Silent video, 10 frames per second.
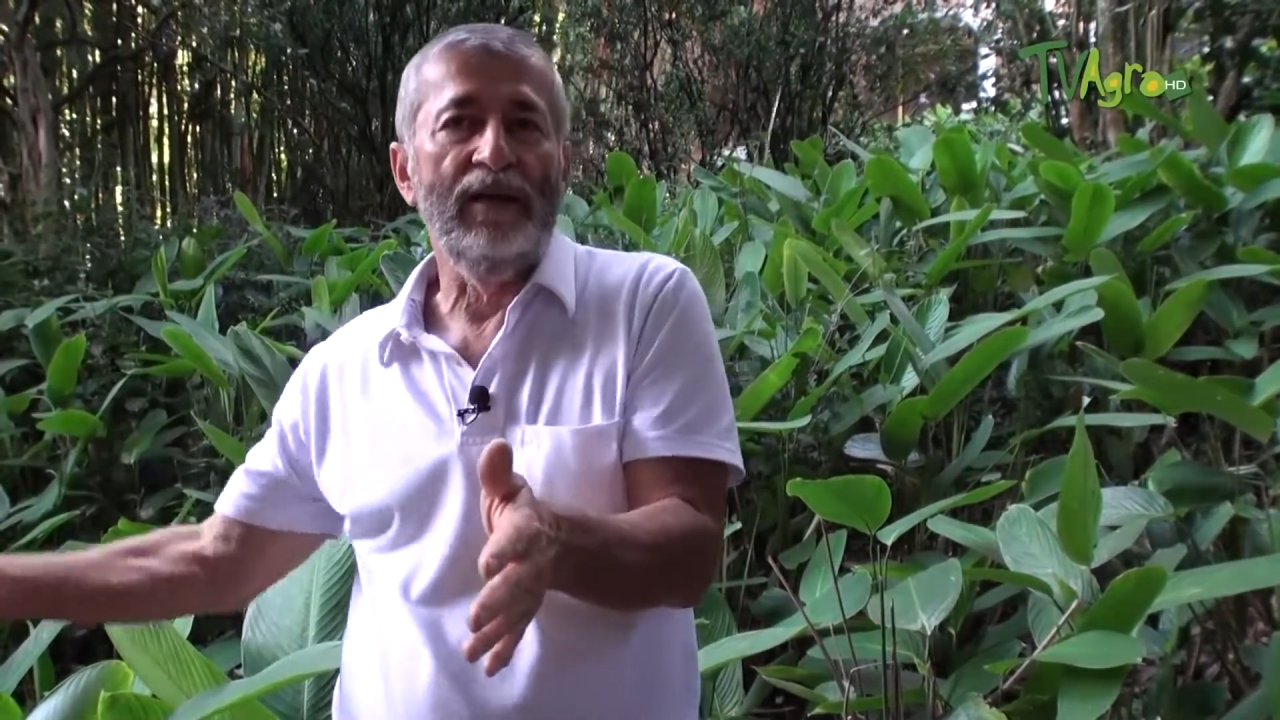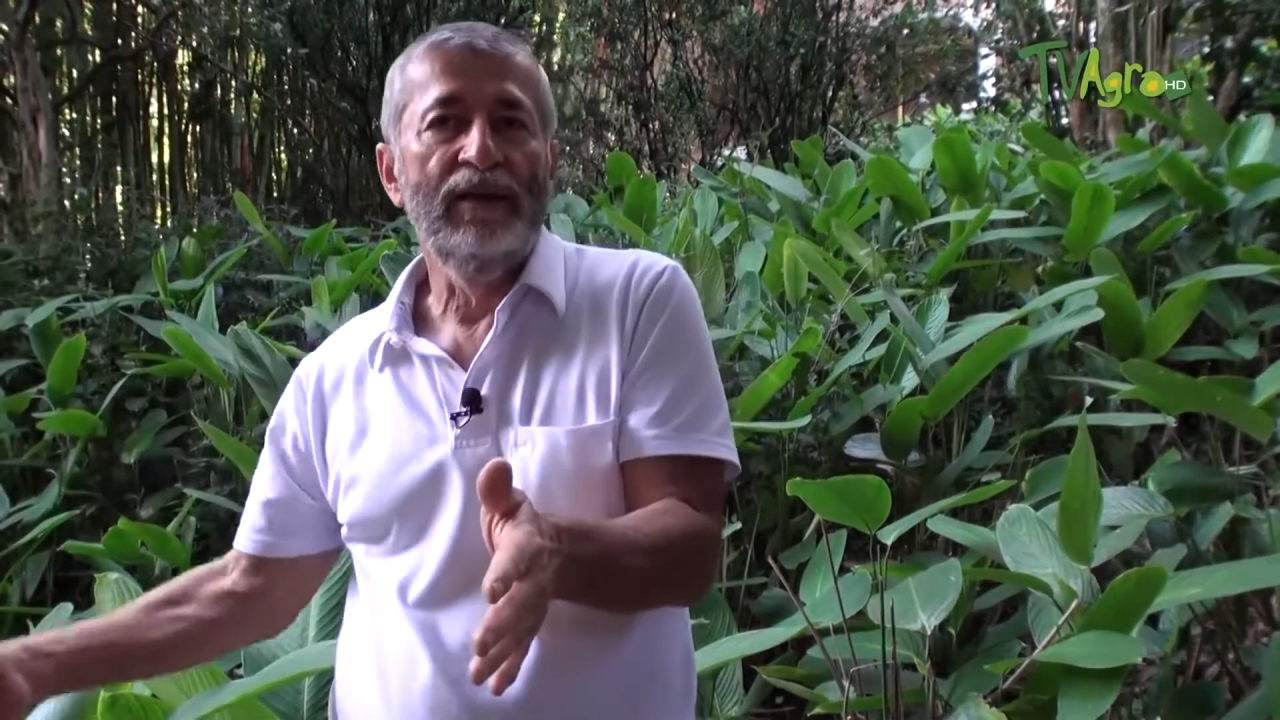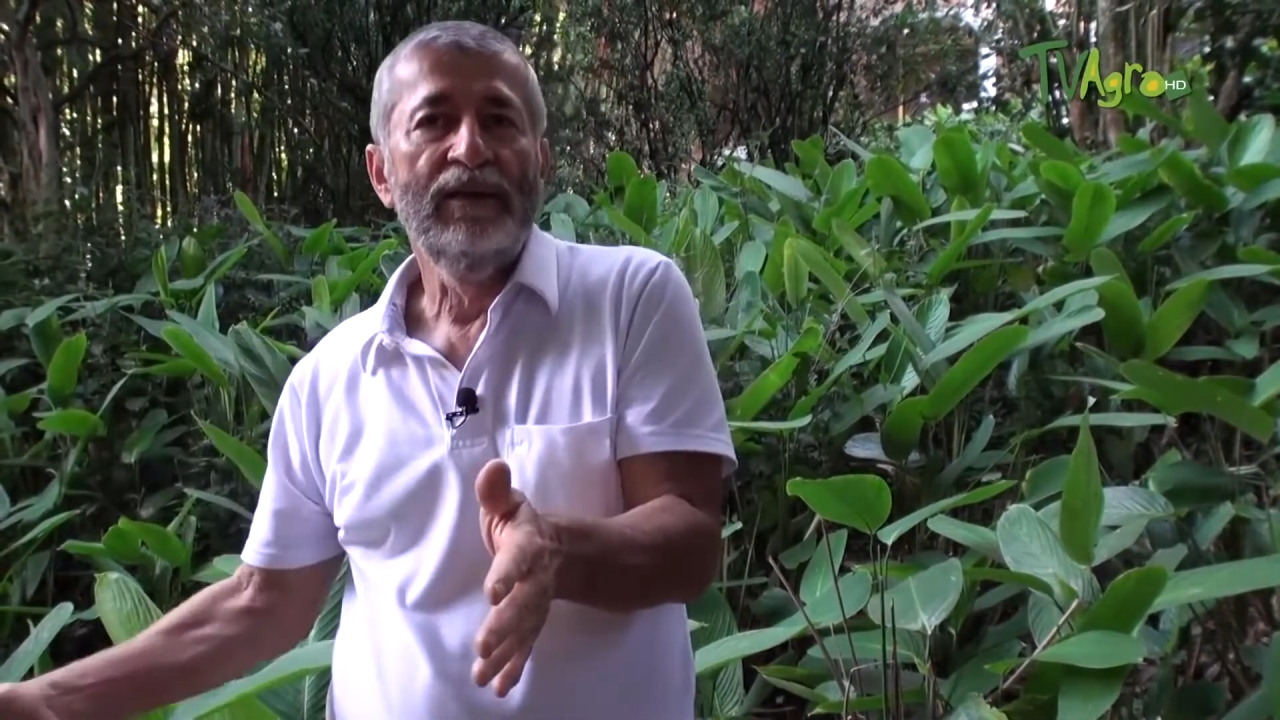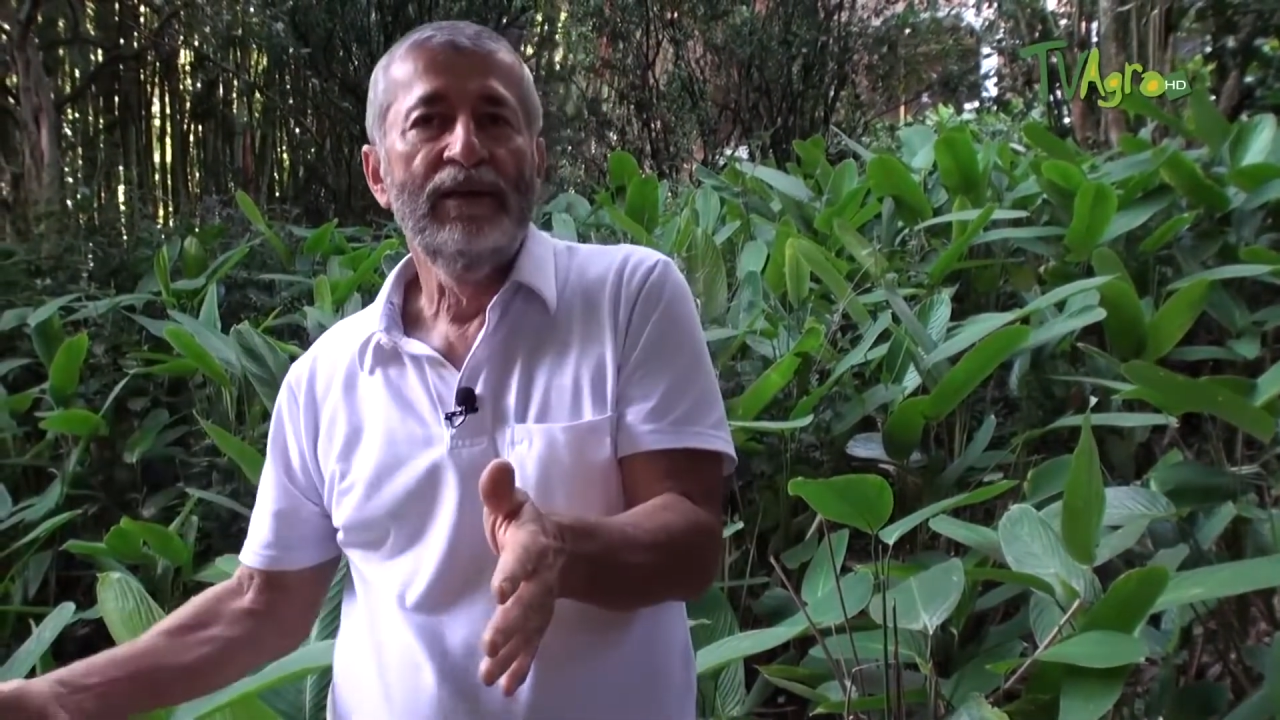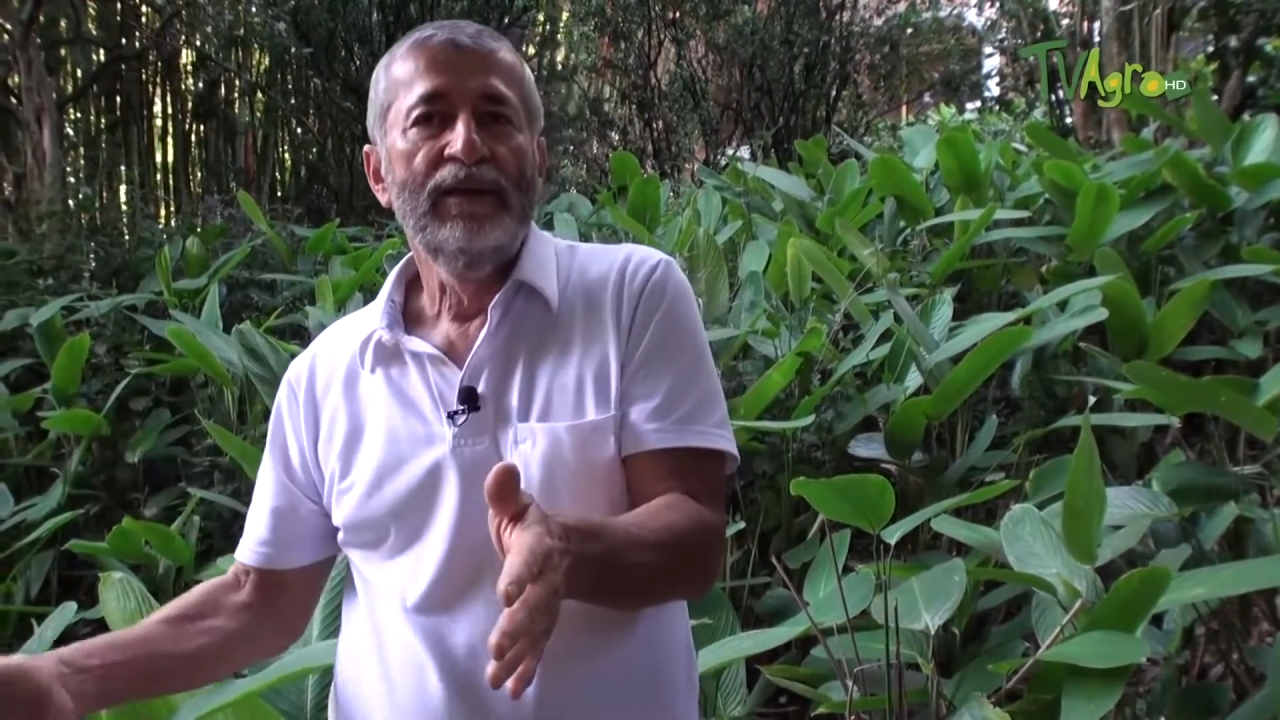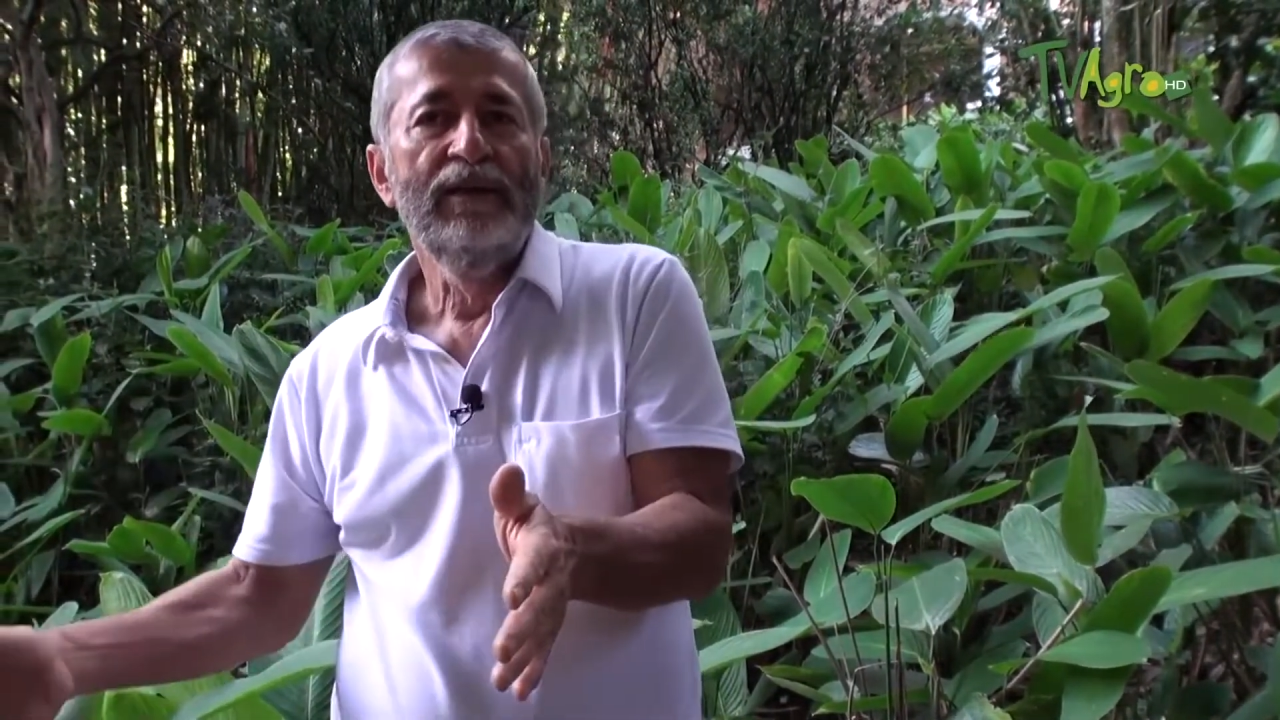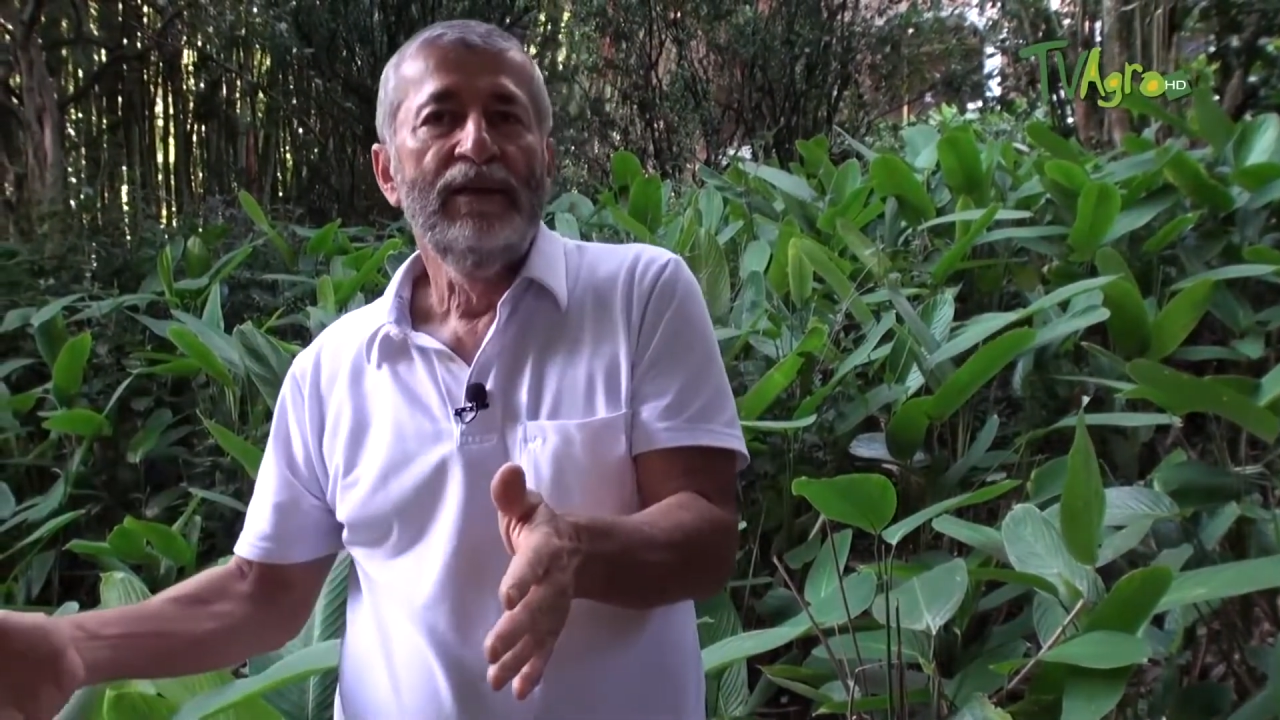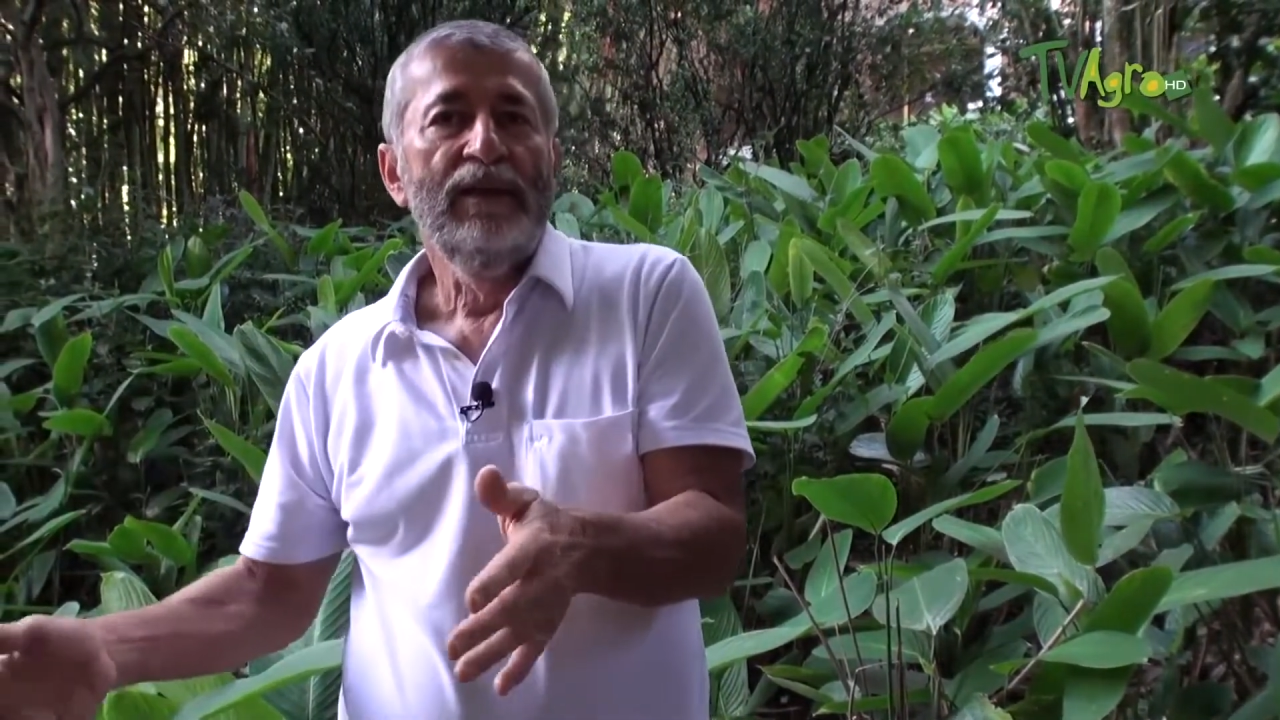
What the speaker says: turn it,